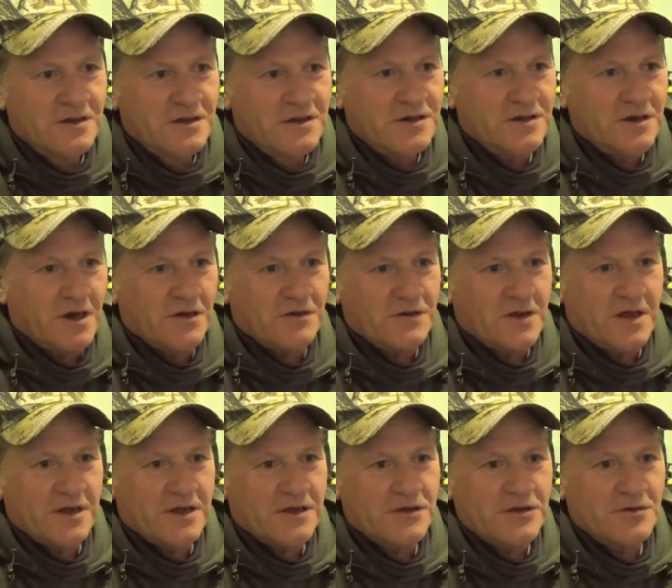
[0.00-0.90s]
you know, they're
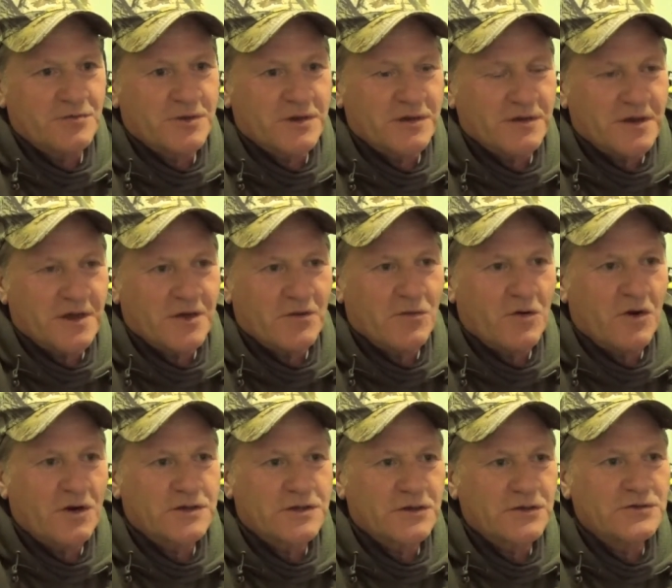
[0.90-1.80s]
going to be there. What
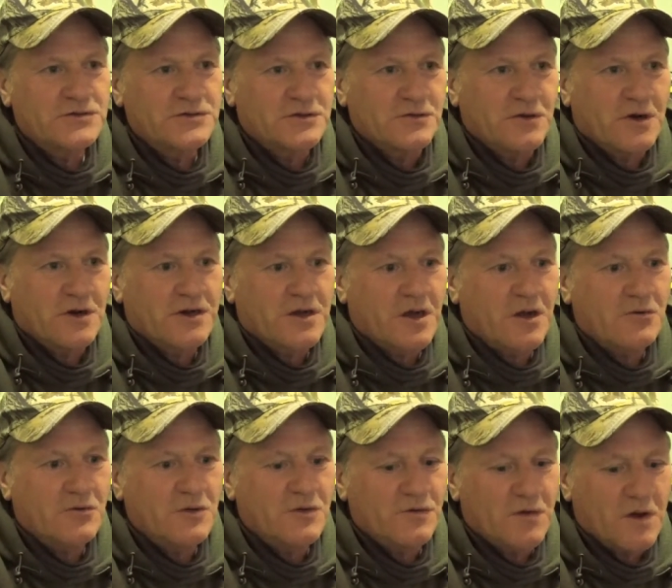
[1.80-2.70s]
I do, I go
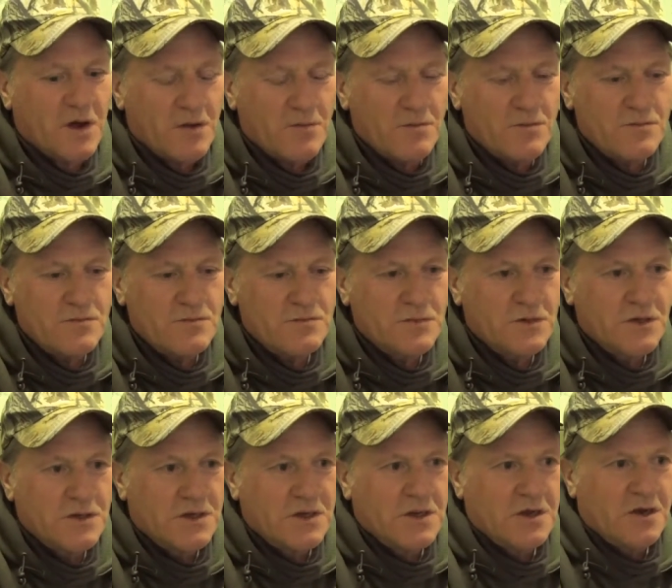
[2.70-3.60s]
with
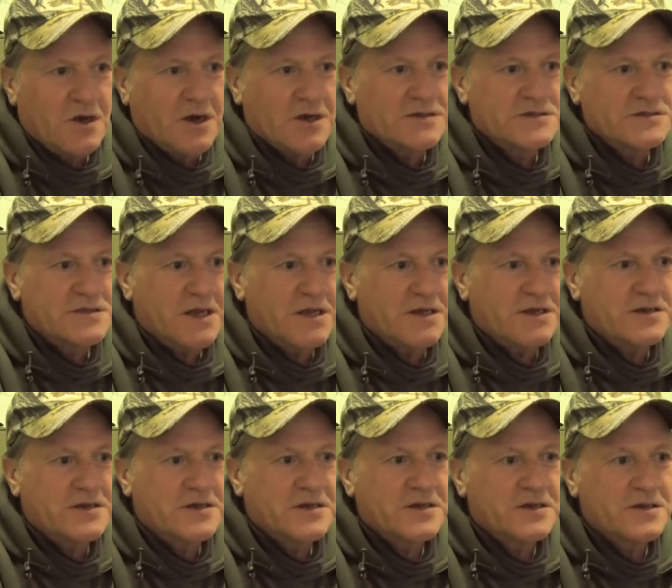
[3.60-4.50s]
I
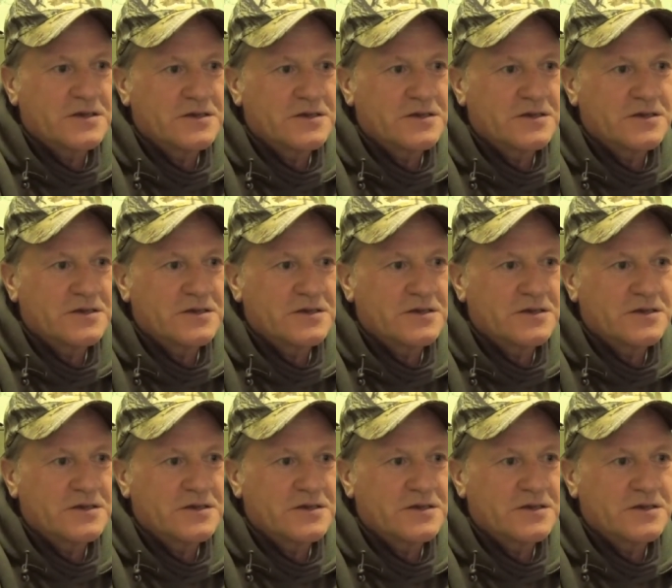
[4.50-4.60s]
take